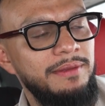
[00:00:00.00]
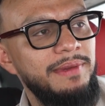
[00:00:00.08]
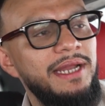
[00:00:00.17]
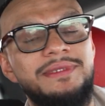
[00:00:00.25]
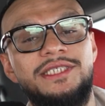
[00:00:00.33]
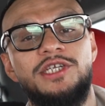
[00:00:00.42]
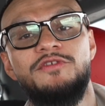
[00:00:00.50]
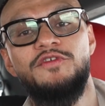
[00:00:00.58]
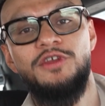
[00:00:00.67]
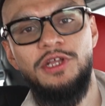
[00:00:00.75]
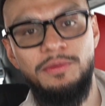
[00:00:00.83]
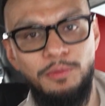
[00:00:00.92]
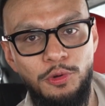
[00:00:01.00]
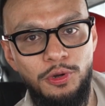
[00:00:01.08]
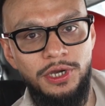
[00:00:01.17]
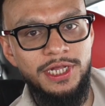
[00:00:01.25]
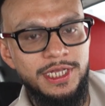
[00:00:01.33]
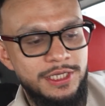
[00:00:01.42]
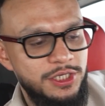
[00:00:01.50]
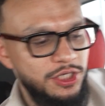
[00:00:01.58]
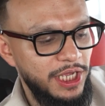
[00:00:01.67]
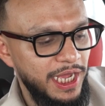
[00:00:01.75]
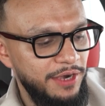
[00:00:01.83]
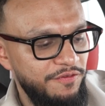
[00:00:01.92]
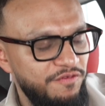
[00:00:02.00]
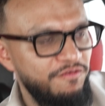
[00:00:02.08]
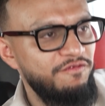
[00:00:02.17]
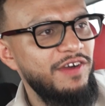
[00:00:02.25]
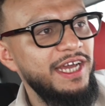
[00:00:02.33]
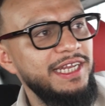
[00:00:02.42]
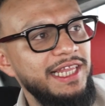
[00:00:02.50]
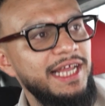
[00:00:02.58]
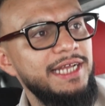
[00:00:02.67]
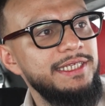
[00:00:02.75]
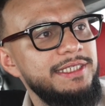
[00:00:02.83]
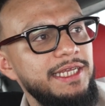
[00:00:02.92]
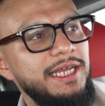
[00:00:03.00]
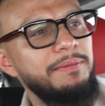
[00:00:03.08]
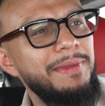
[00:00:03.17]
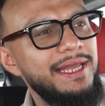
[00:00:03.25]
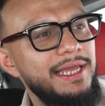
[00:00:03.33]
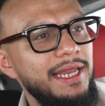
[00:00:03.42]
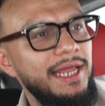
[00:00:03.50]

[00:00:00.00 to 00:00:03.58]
but I'm interviewing more to kind of finalize and make